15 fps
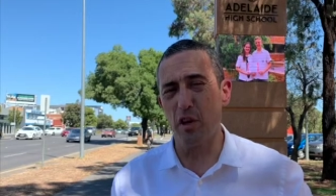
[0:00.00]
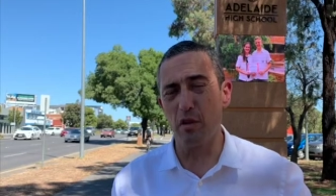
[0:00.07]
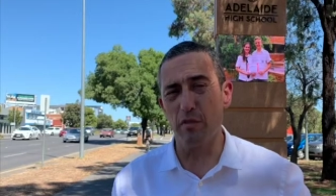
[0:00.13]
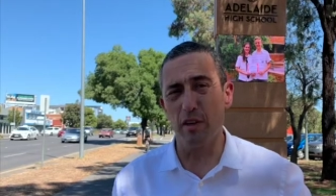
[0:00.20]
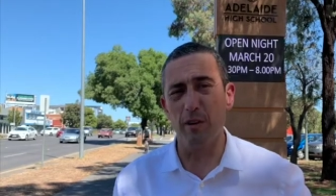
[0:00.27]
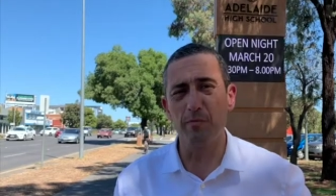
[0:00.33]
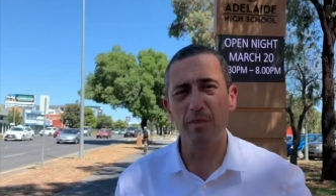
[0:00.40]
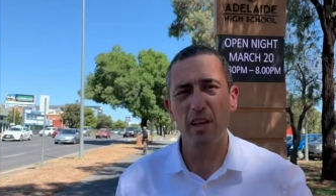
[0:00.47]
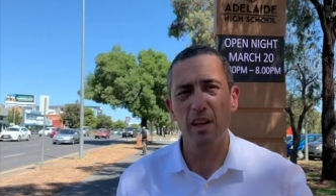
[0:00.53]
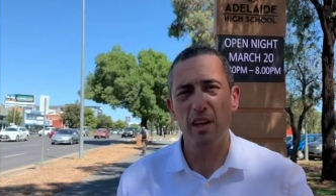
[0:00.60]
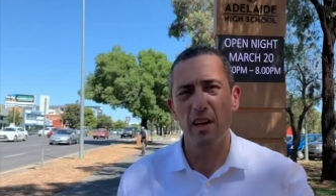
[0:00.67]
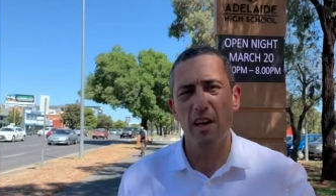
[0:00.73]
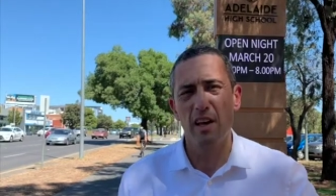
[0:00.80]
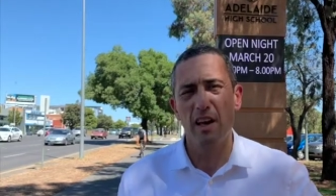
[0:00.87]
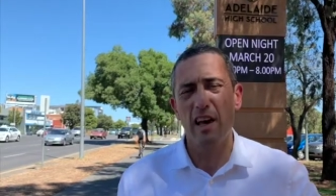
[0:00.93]
over.
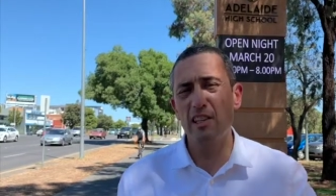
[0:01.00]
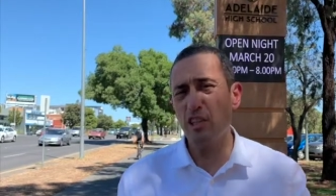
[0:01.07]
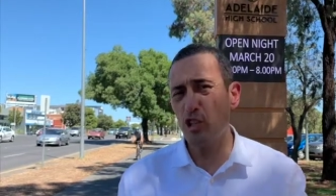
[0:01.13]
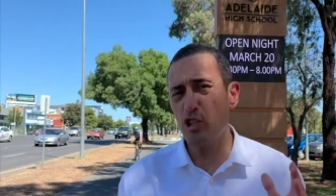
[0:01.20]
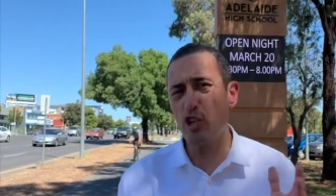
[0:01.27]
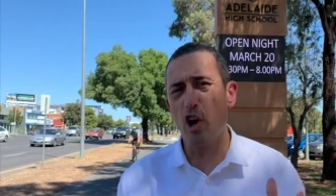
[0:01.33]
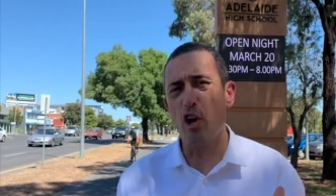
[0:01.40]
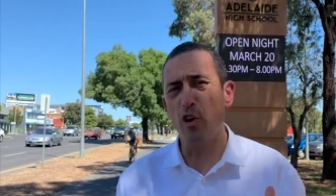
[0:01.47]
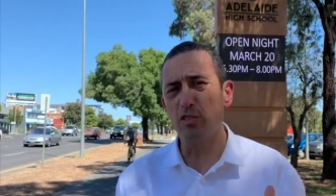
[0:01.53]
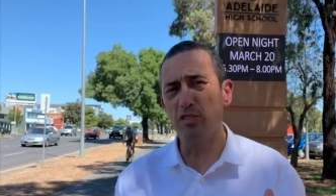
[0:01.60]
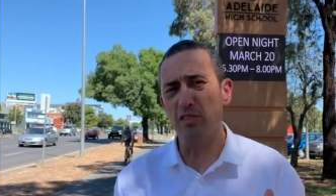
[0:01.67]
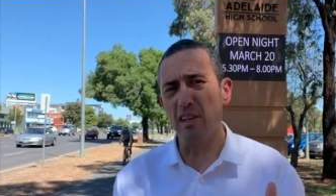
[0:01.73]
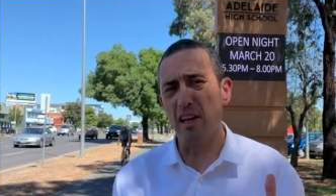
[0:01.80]
It just shows